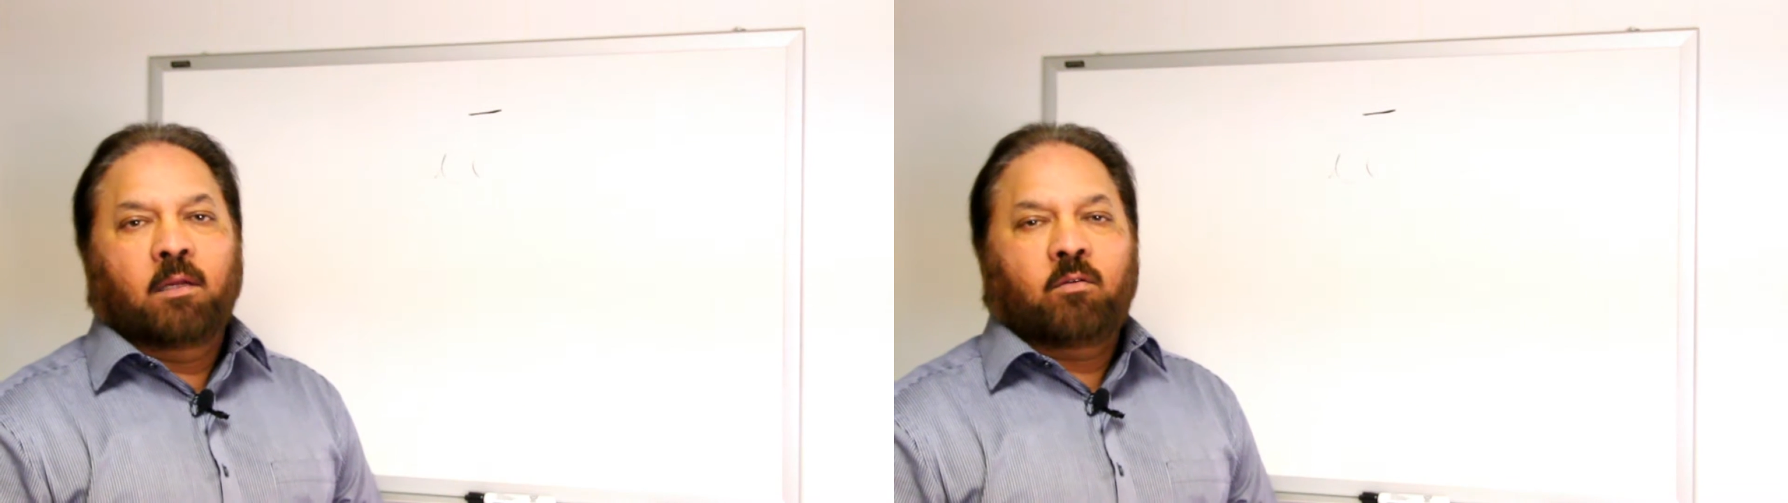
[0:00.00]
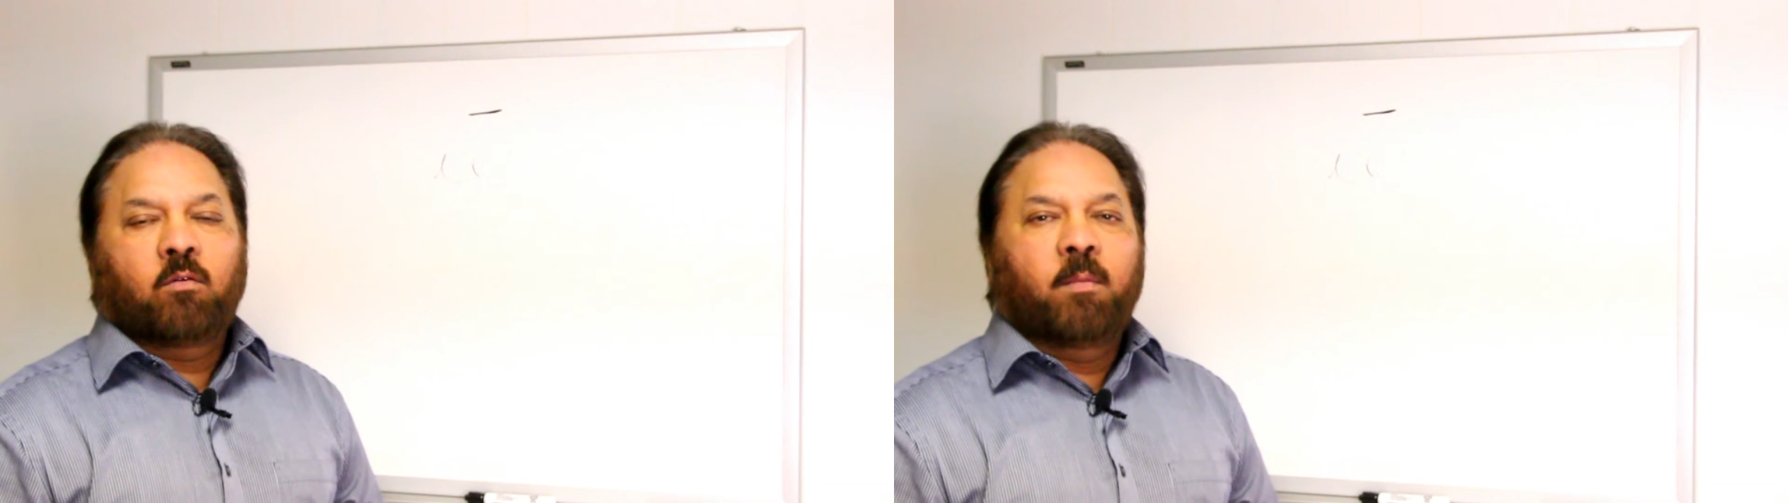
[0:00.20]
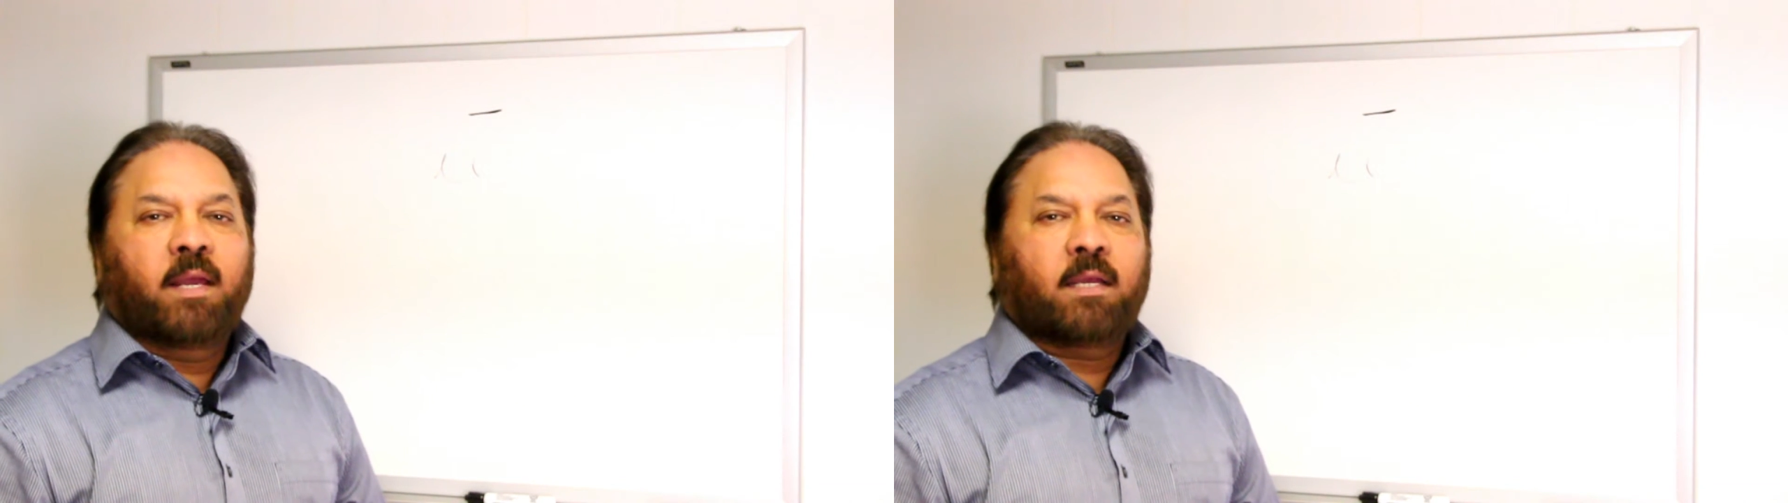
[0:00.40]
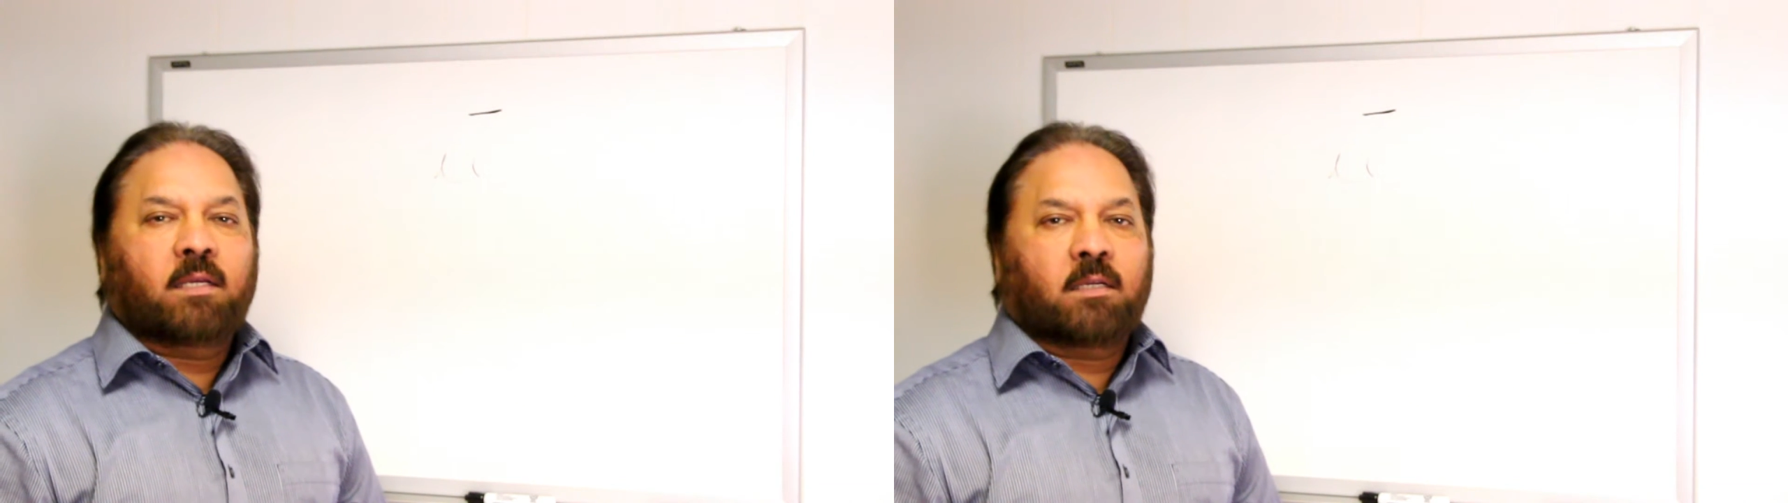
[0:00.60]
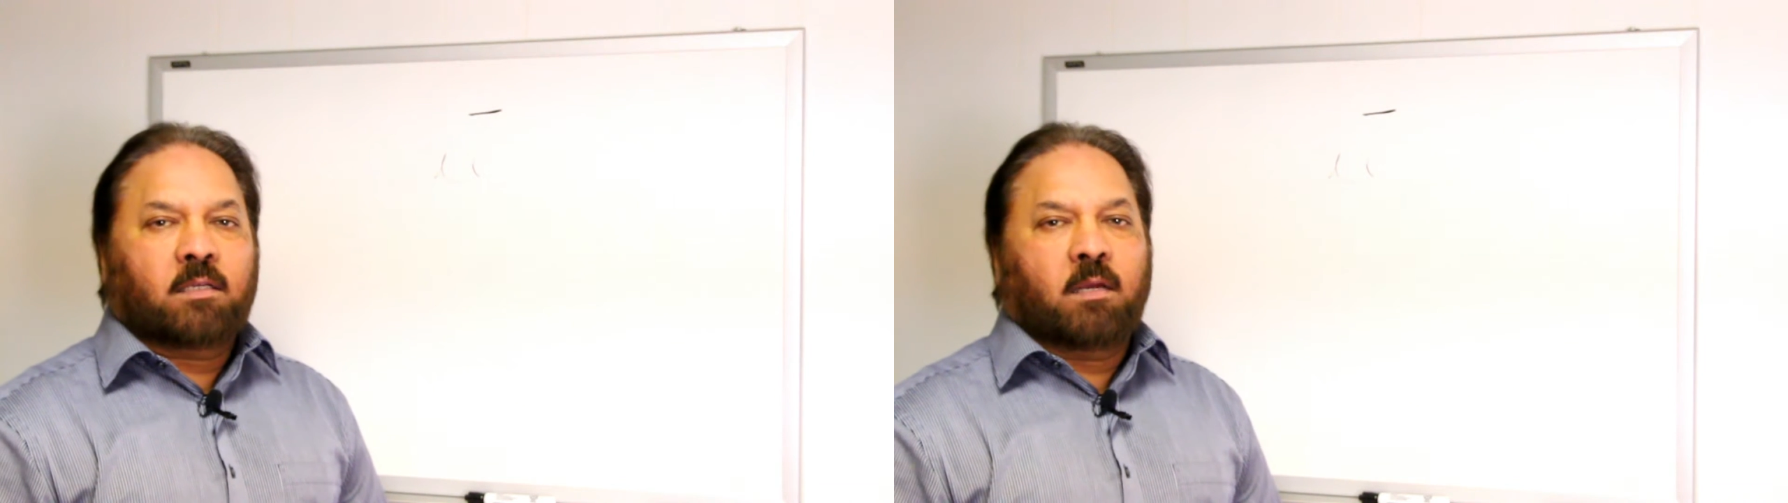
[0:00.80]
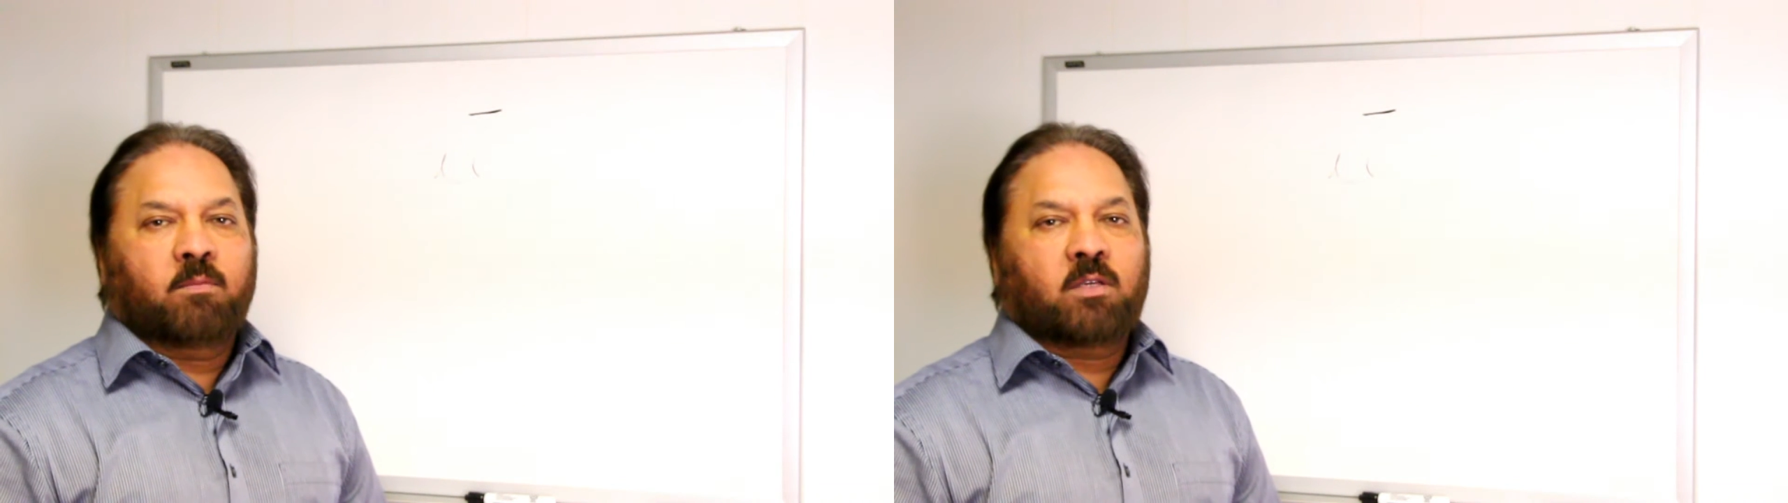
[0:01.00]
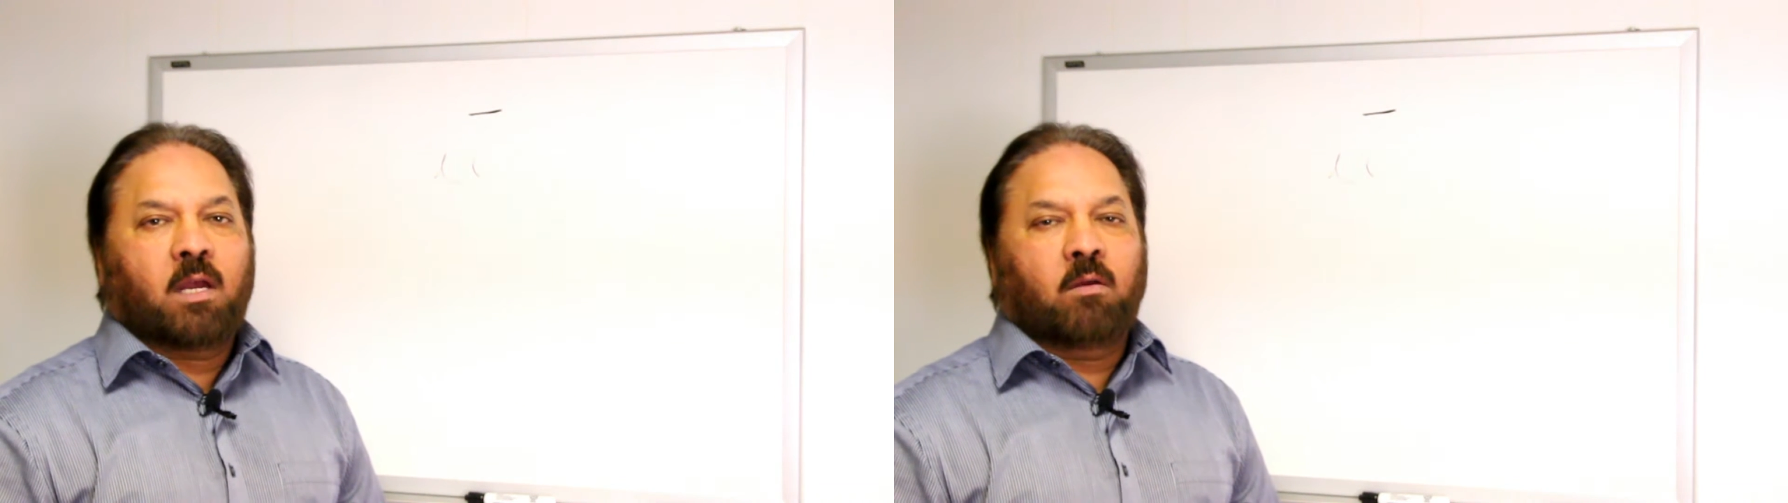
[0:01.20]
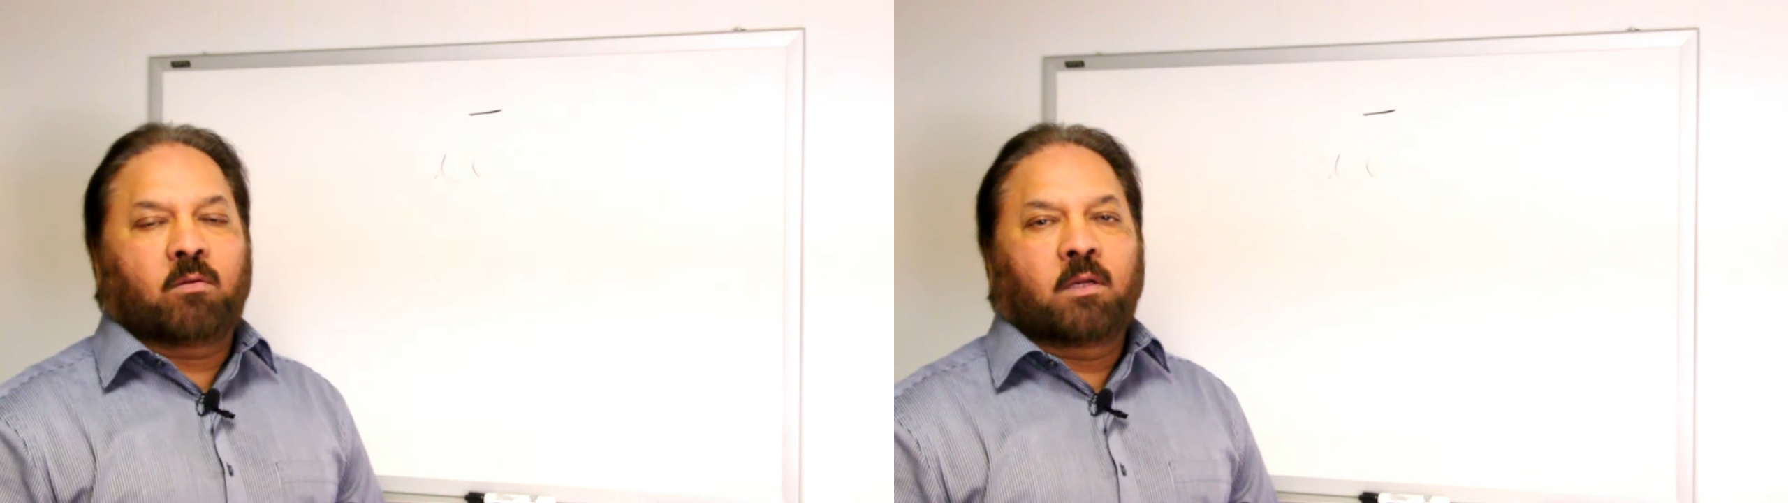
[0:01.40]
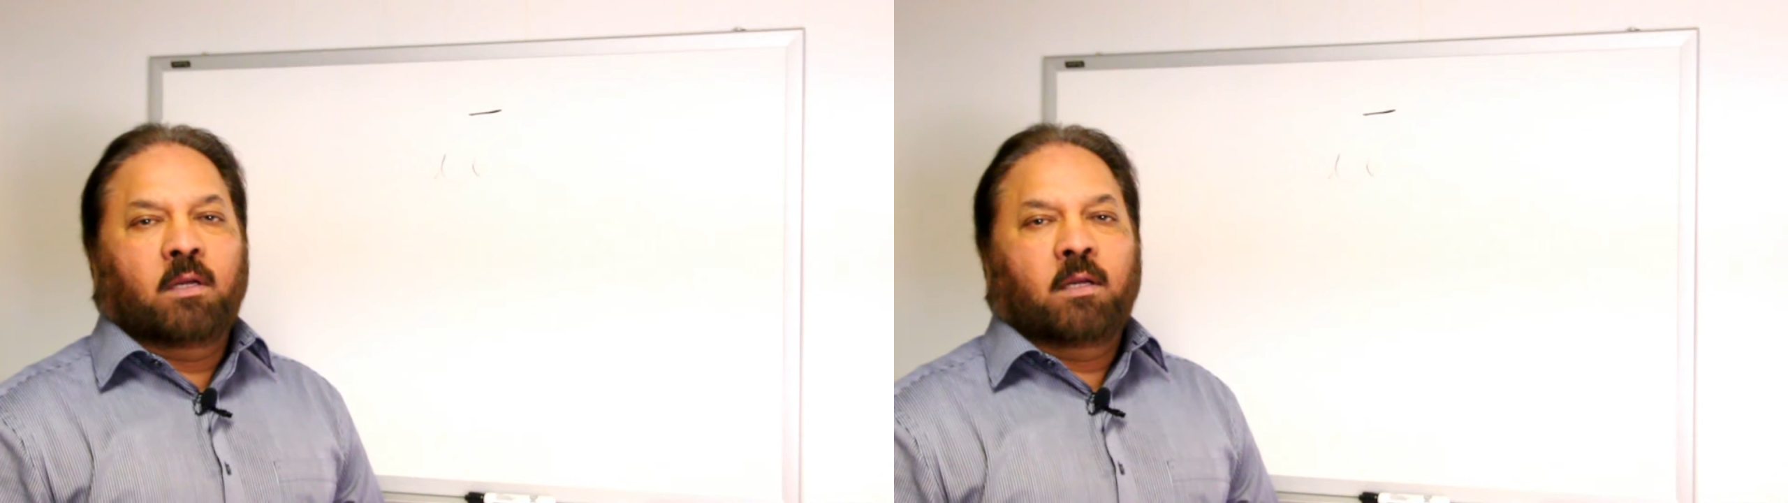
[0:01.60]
to make some sound.